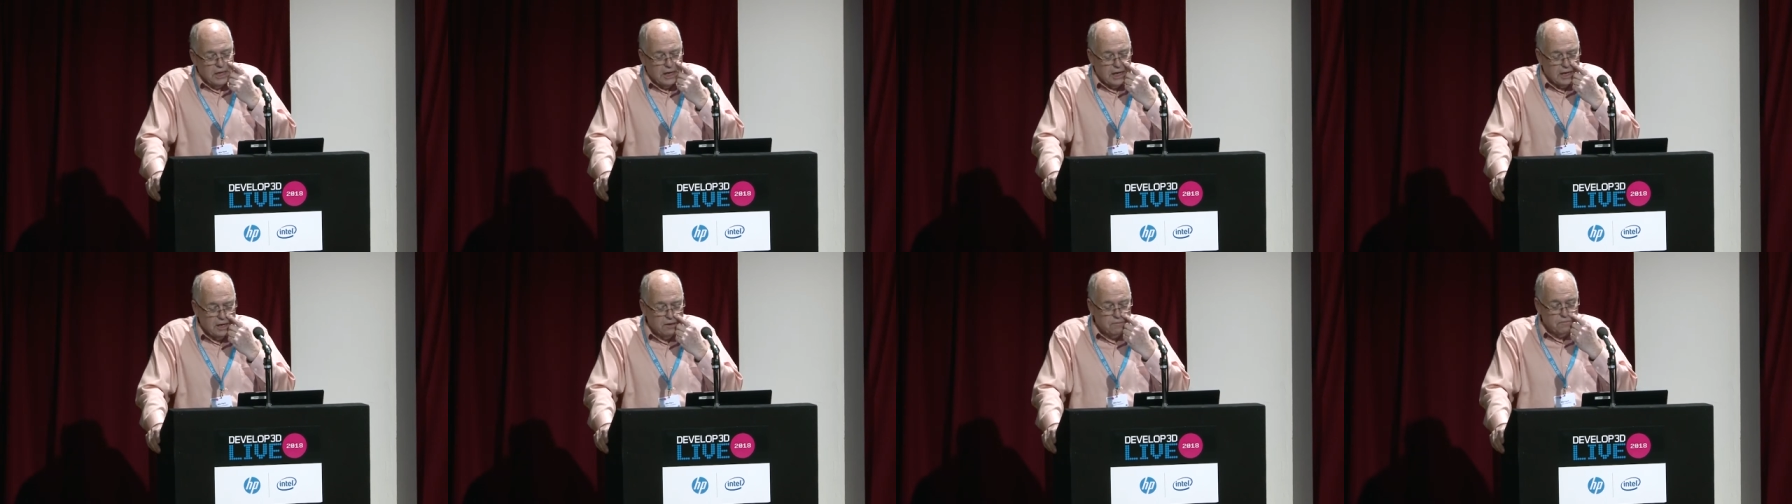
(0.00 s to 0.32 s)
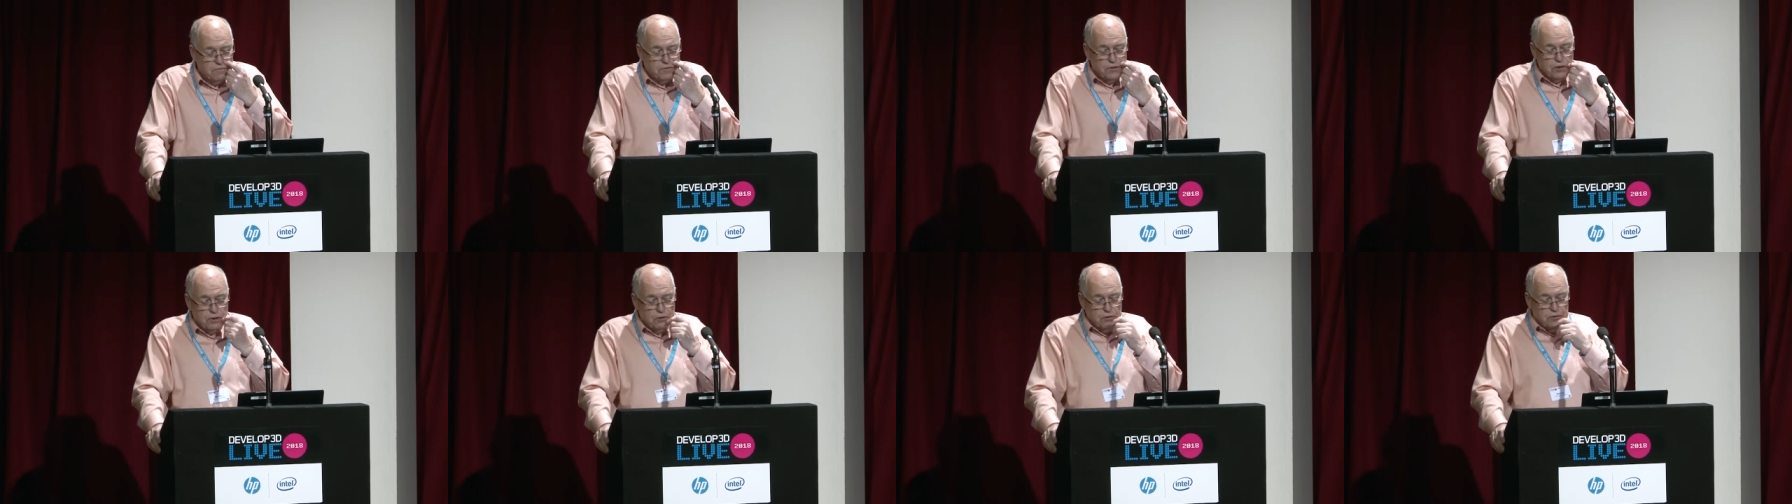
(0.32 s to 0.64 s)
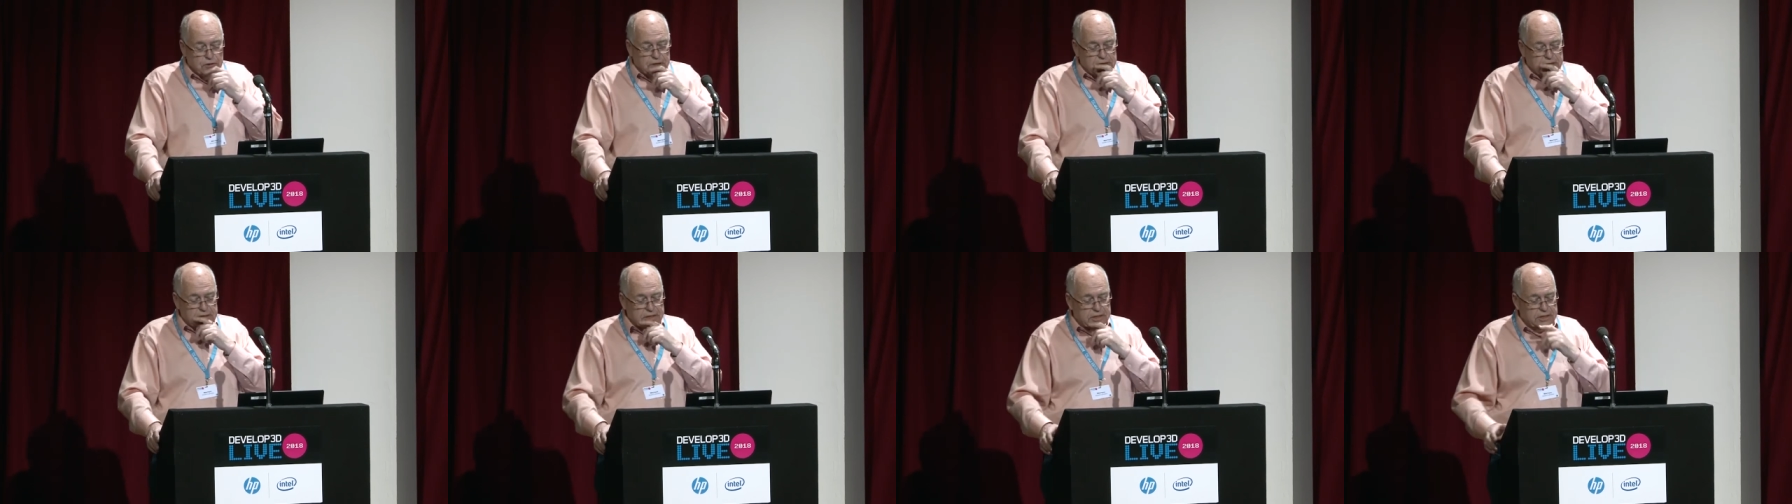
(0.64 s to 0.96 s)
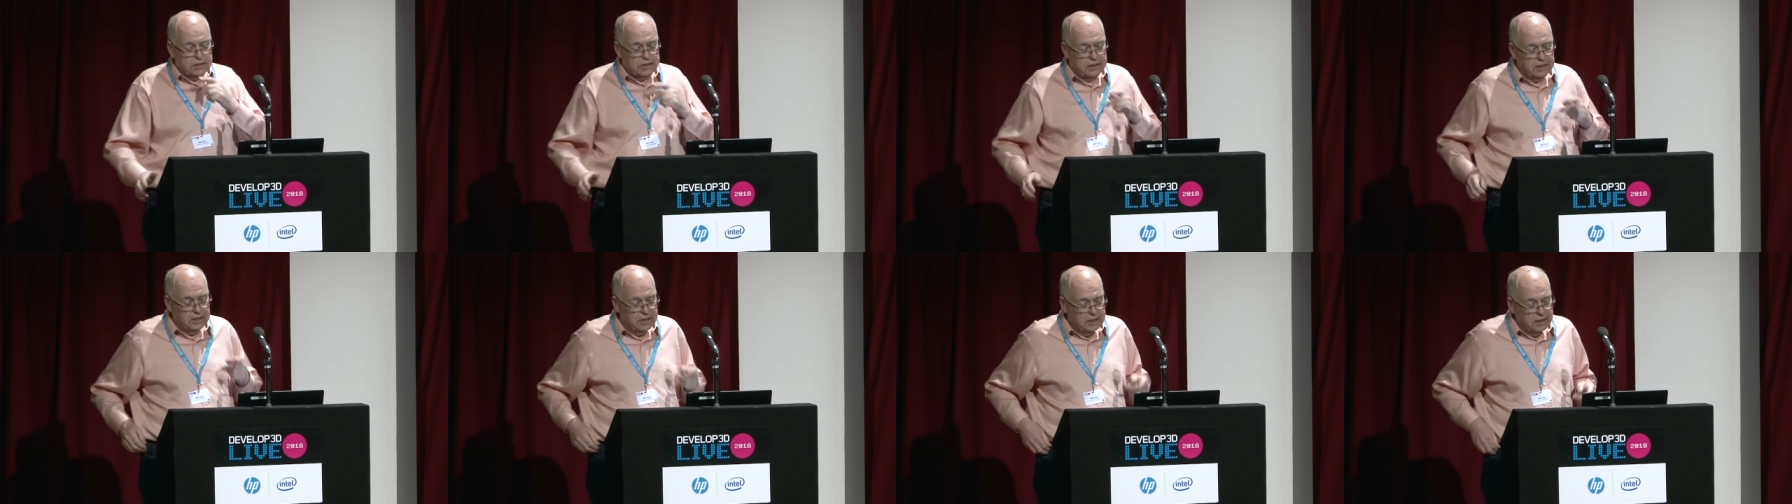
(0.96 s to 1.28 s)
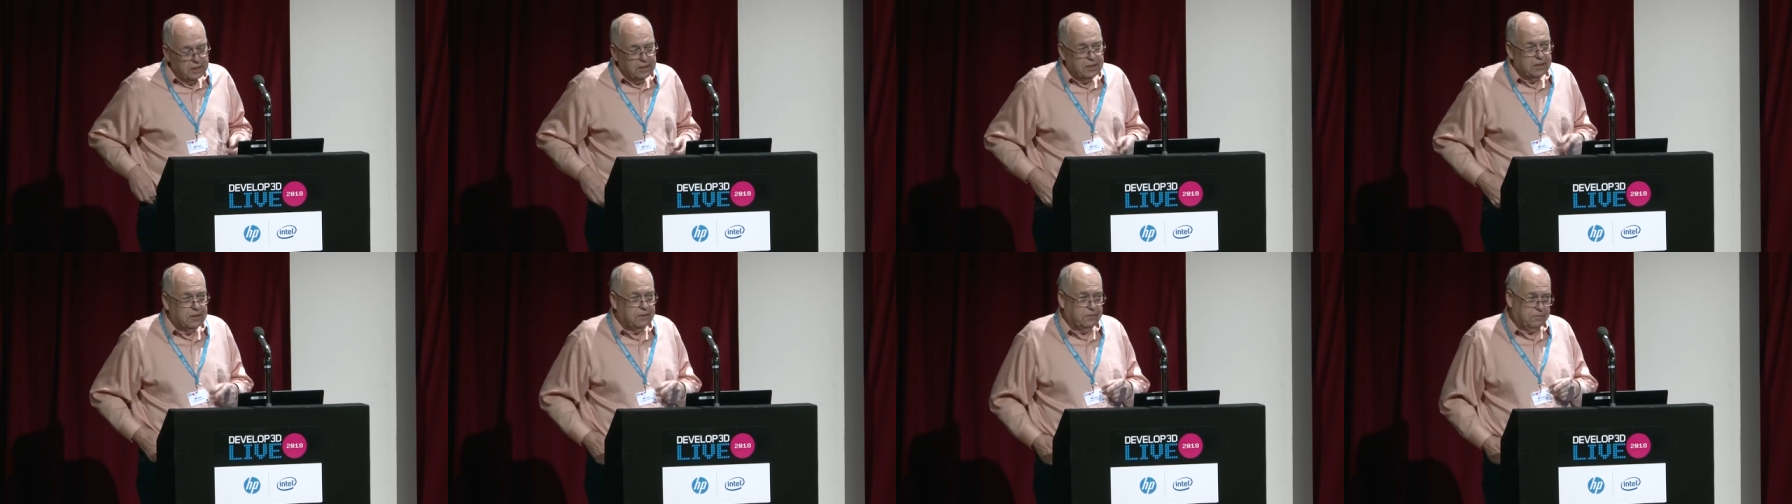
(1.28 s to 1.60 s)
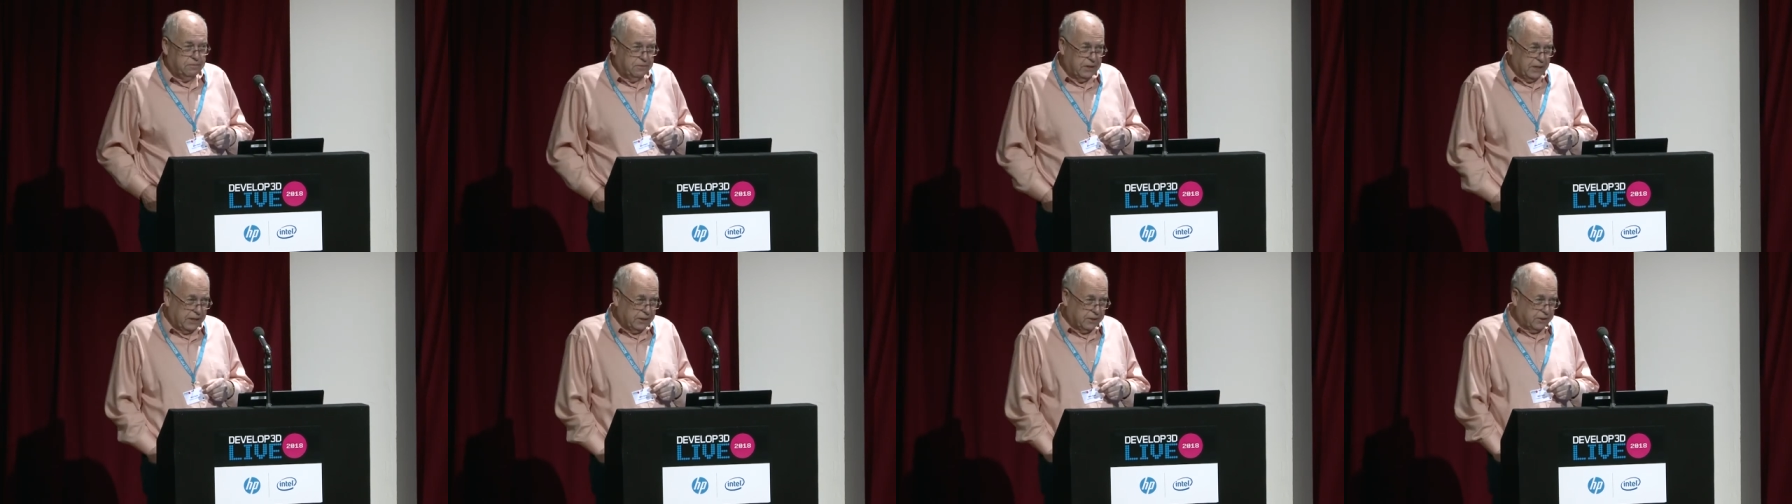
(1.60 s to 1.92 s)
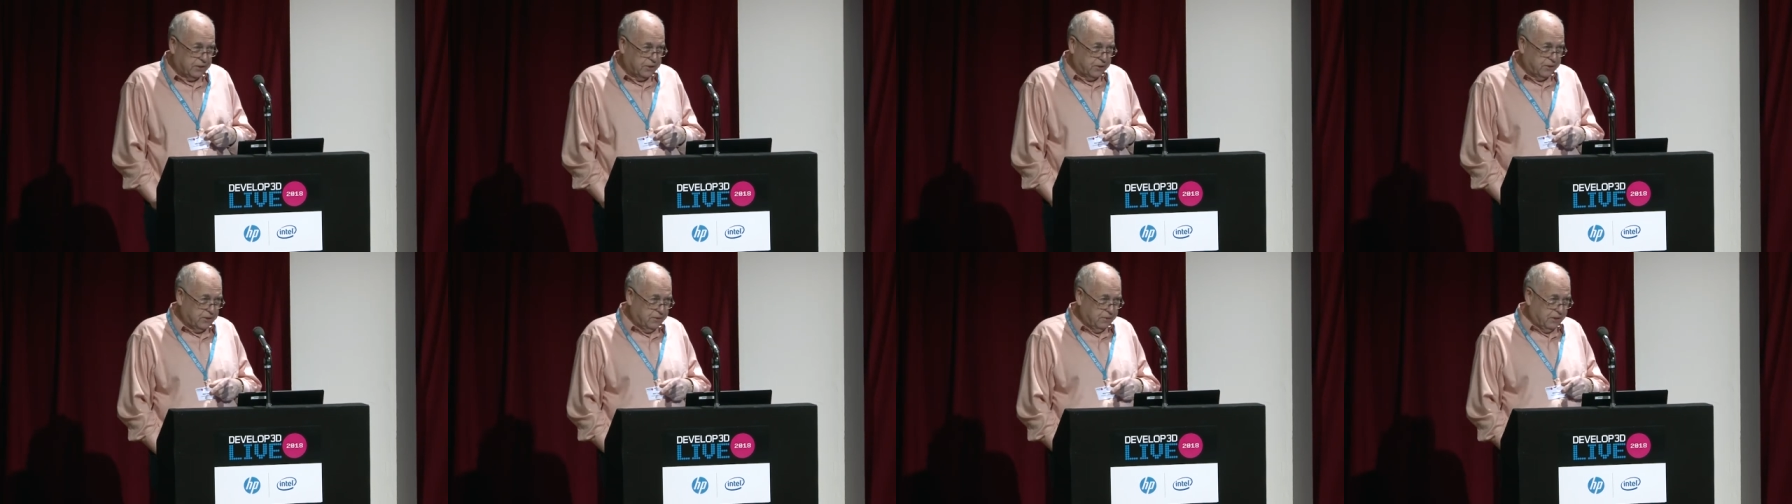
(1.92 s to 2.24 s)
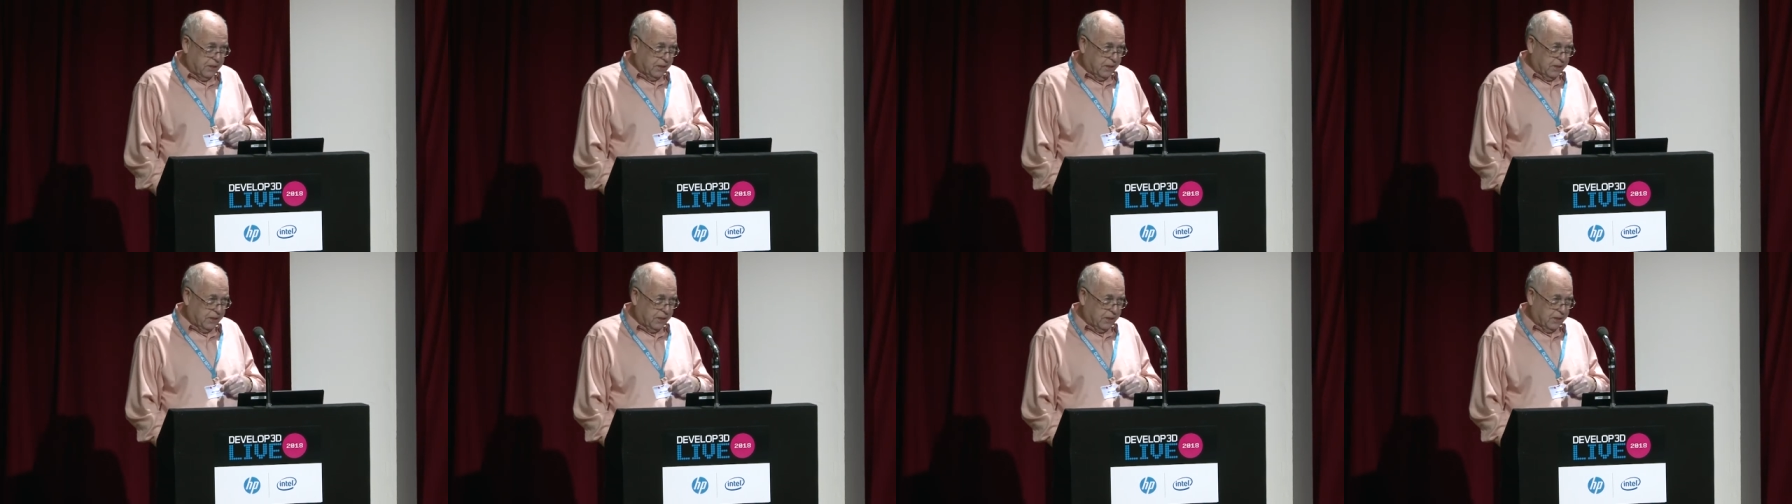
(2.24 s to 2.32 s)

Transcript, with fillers: viewers, thanks to